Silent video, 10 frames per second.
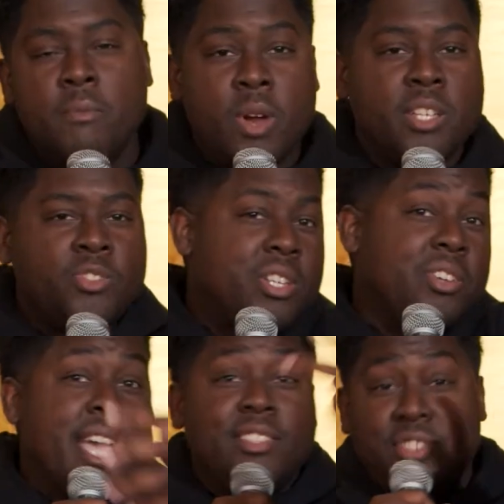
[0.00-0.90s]
Pray, stretch
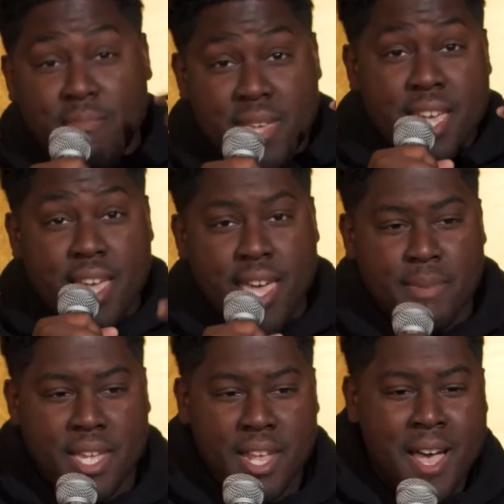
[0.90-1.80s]
your hands to me,
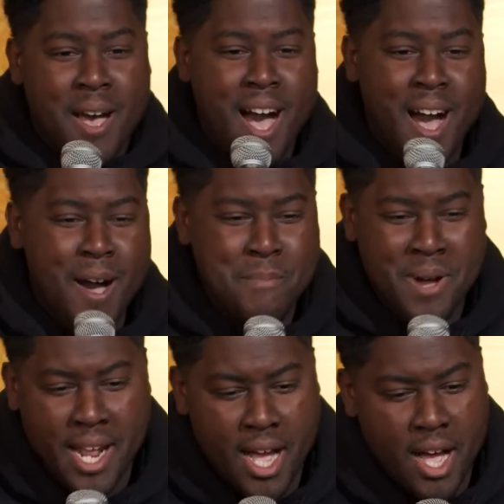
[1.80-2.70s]
amen. Uh,
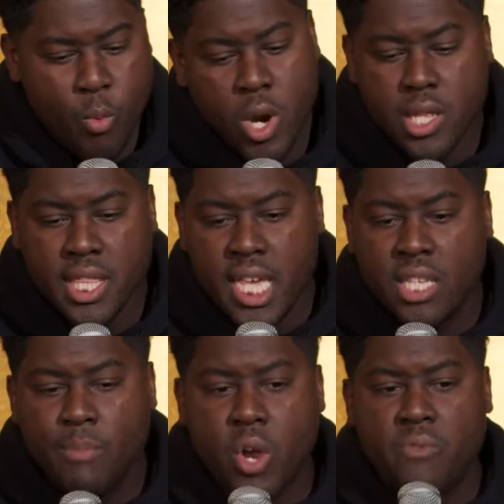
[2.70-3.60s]
but uh, one of the things
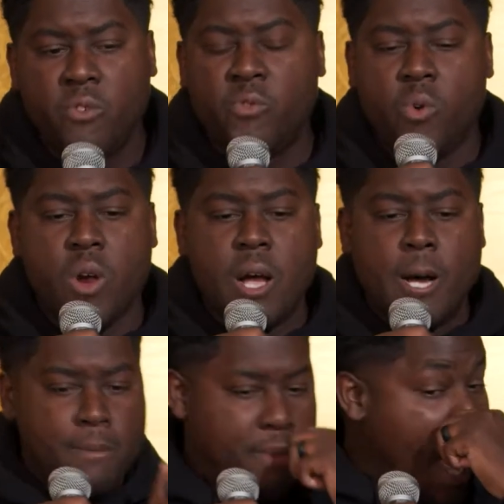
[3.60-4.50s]
I'm grateful for,
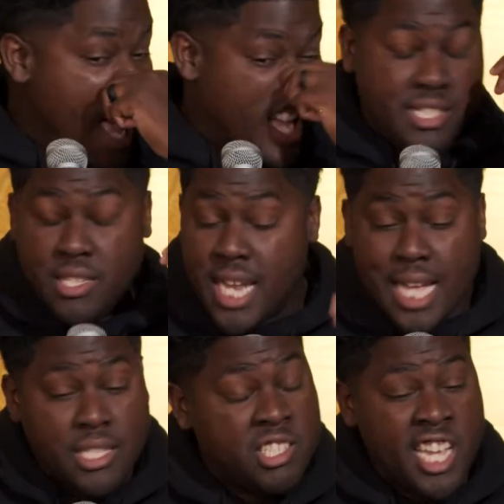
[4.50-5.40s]
um, I,
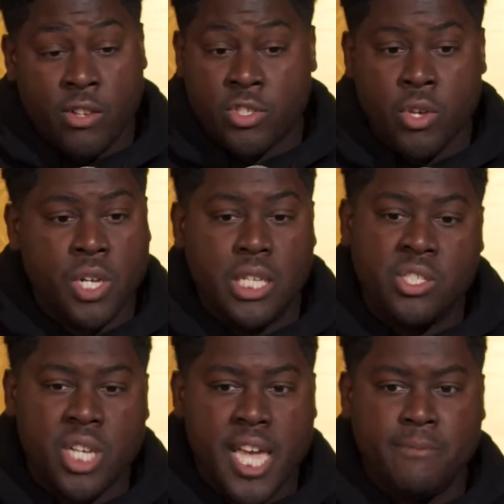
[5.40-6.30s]
not to sound so
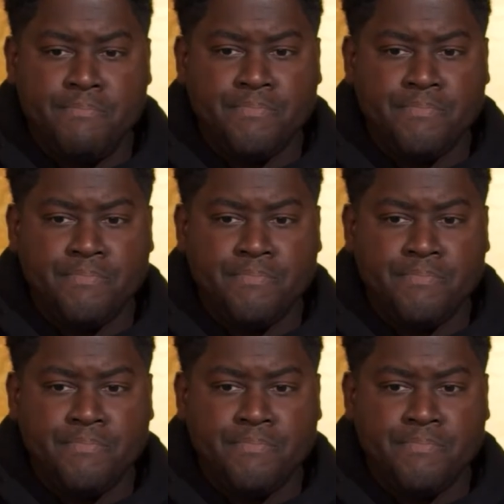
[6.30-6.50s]
cliche,